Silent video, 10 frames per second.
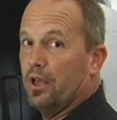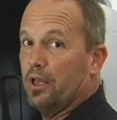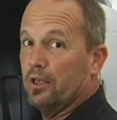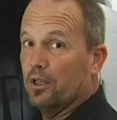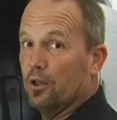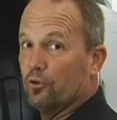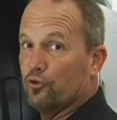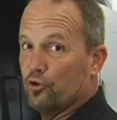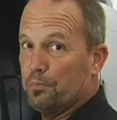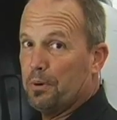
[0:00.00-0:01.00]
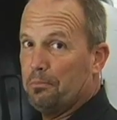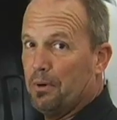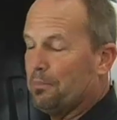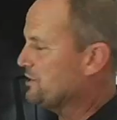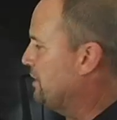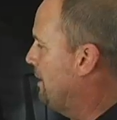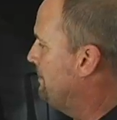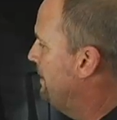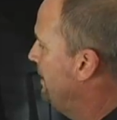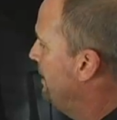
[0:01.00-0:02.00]
a little droop bump stop,
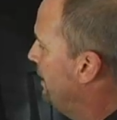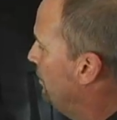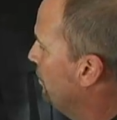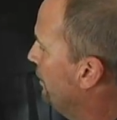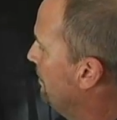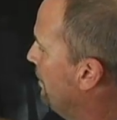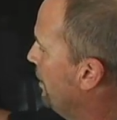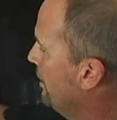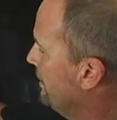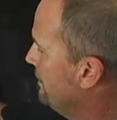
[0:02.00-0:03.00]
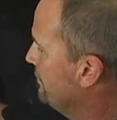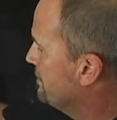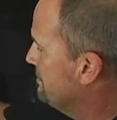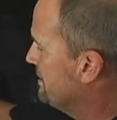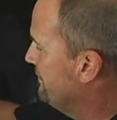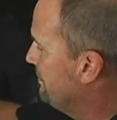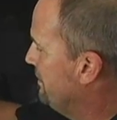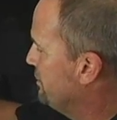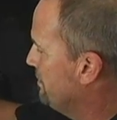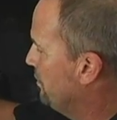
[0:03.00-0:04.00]
and we're going to mark, they give you a specific
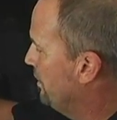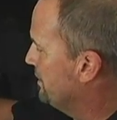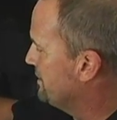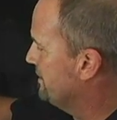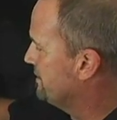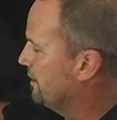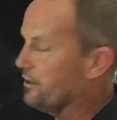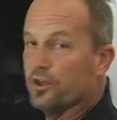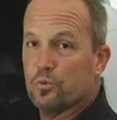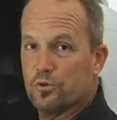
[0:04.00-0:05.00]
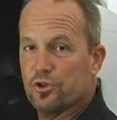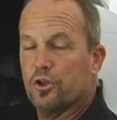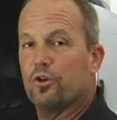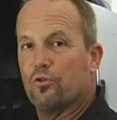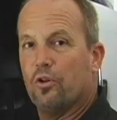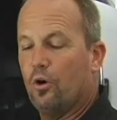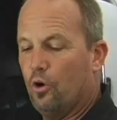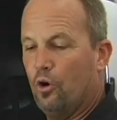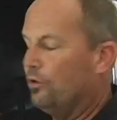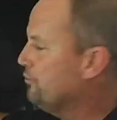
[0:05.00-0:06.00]
measurement where it sits on this. We're just going to drill a
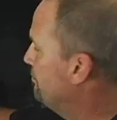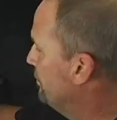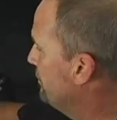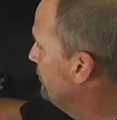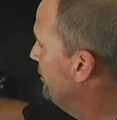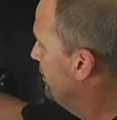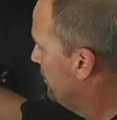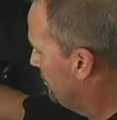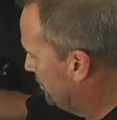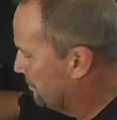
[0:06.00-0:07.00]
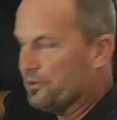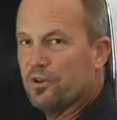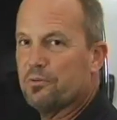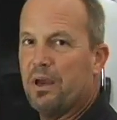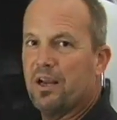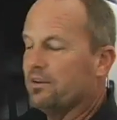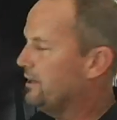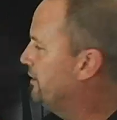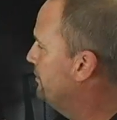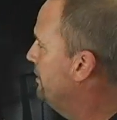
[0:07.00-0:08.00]
hole, put this in here, and we're going to put this back
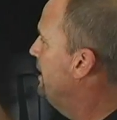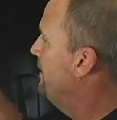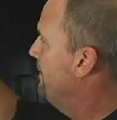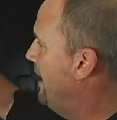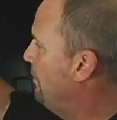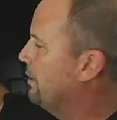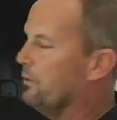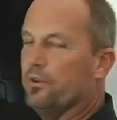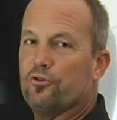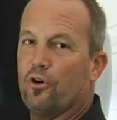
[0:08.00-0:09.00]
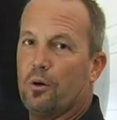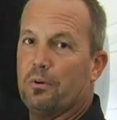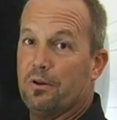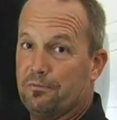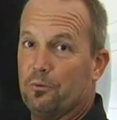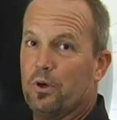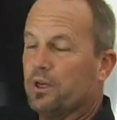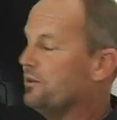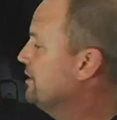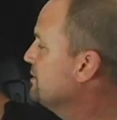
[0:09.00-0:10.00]
together. That way when this arm, if and
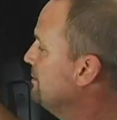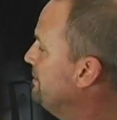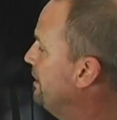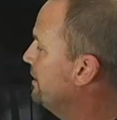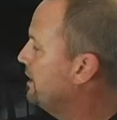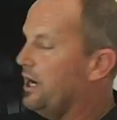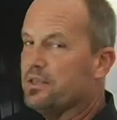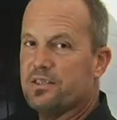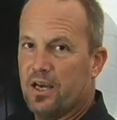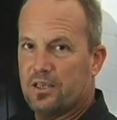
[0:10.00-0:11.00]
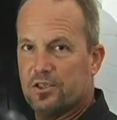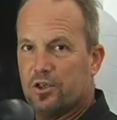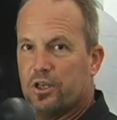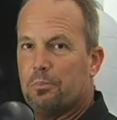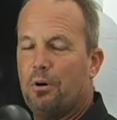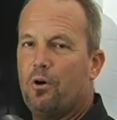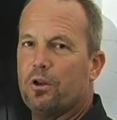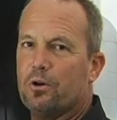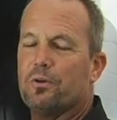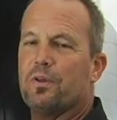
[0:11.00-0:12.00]
when it does come down in contact, it's going to hit
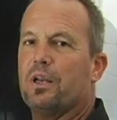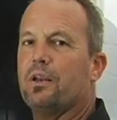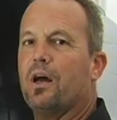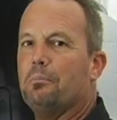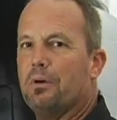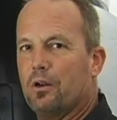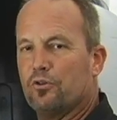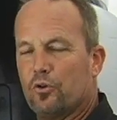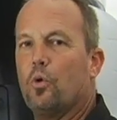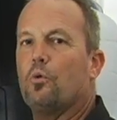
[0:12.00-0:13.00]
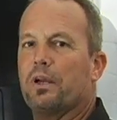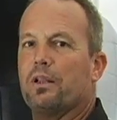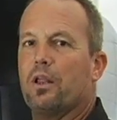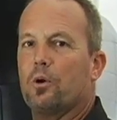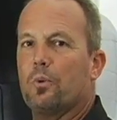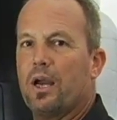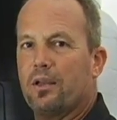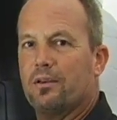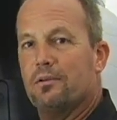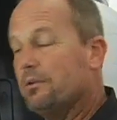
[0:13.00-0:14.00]
polyurethane and not metal, so it won't make a lot of
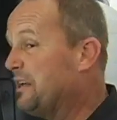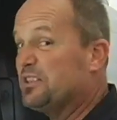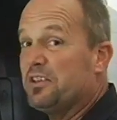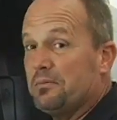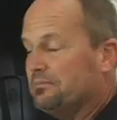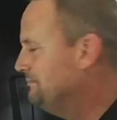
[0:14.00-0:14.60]
racket. And that's it.